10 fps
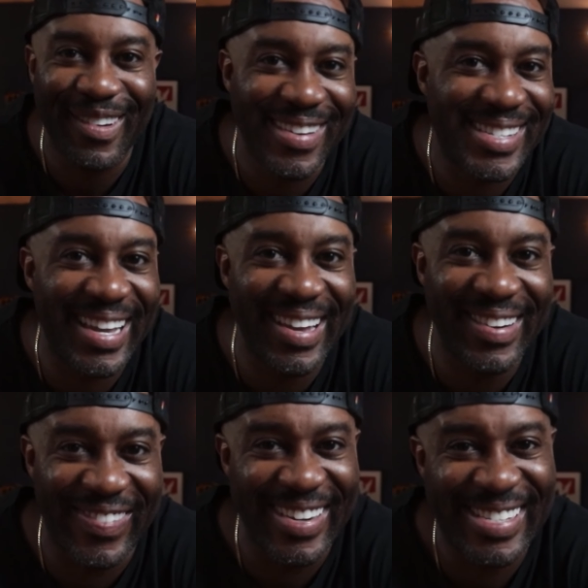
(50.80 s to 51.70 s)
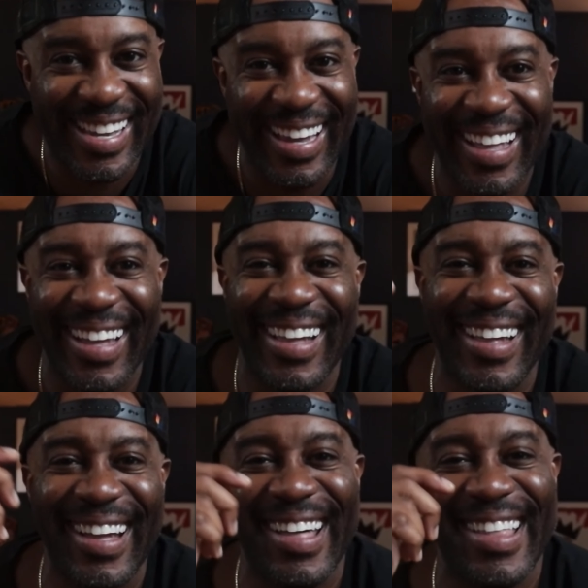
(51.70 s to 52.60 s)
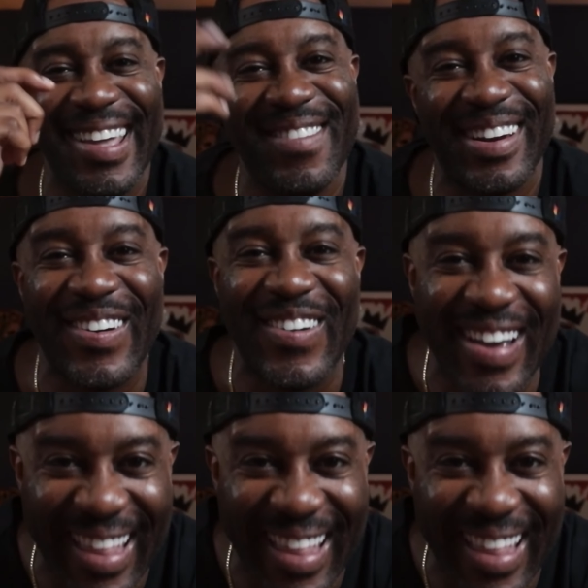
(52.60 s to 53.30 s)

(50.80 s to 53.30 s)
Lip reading: Risky and frisky. They would have coined